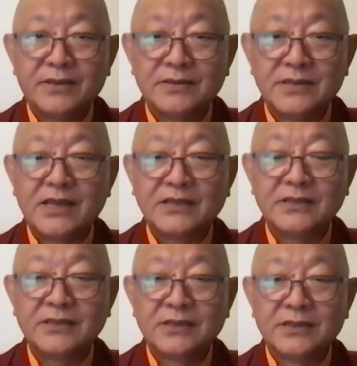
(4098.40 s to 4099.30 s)

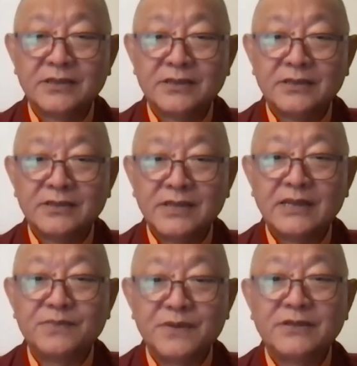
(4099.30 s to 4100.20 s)
then
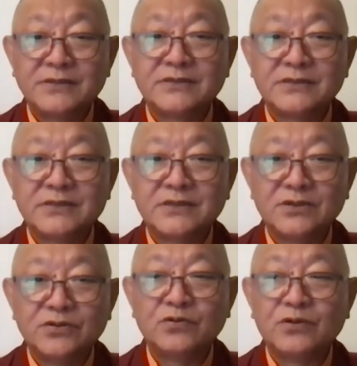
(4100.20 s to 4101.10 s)
that means
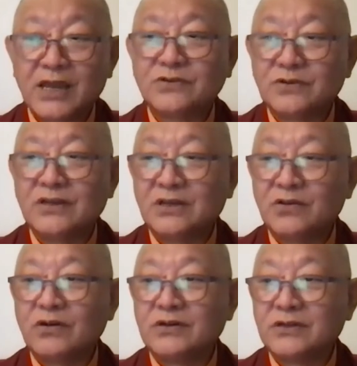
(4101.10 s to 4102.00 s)
you actually
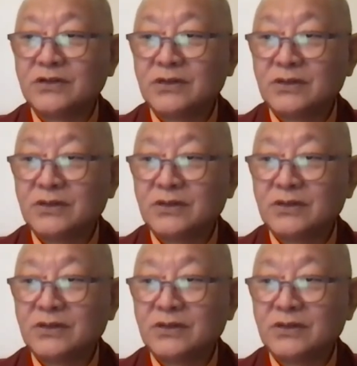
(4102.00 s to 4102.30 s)
got